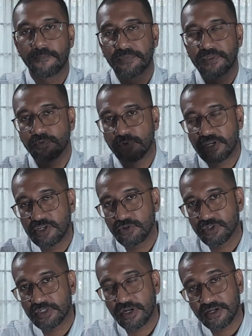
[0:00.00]
the way
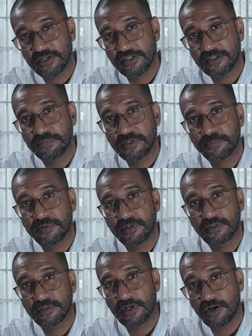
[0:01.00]
you're targeting
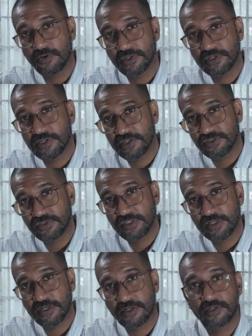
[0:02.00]
people, how engaged
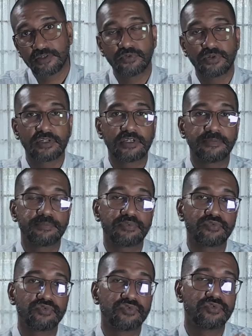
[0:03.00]
they are. You can
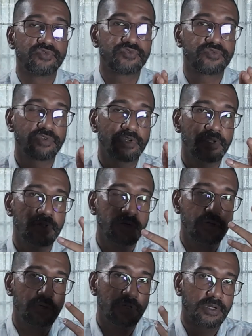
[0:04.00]
improve
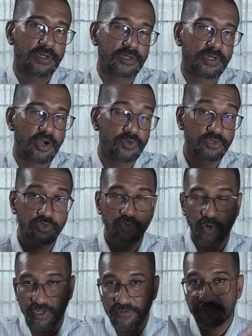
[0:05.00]
how you
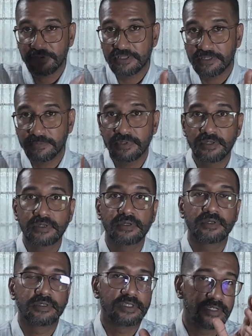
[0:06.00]
qualify them.
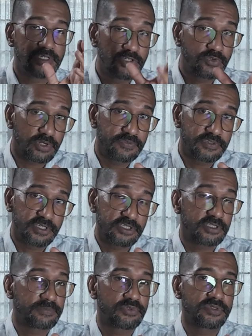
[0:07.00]
The lead
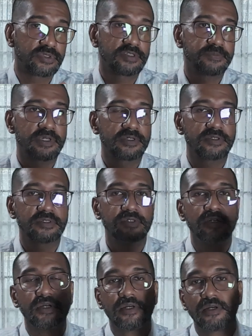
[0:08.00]
qualification process matters.
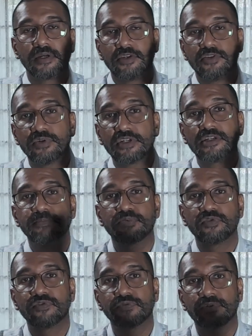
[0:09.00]
You can
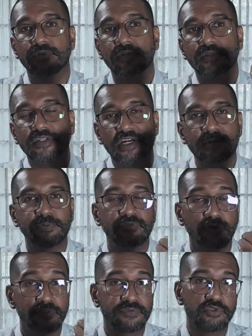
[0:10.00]
improve the type of
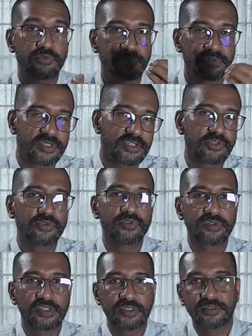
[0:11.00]
offer you present to
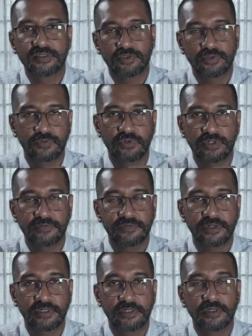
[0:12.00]
those leads that you've
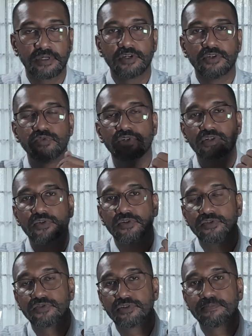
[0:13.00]
qualified. You can
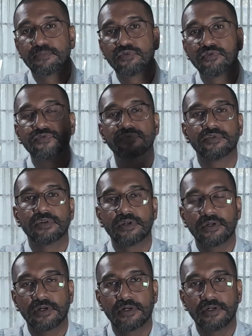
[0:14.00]
also improve
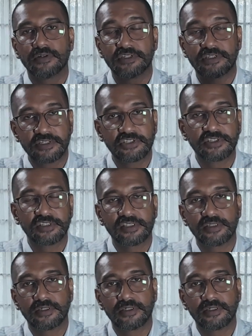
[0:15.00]
retention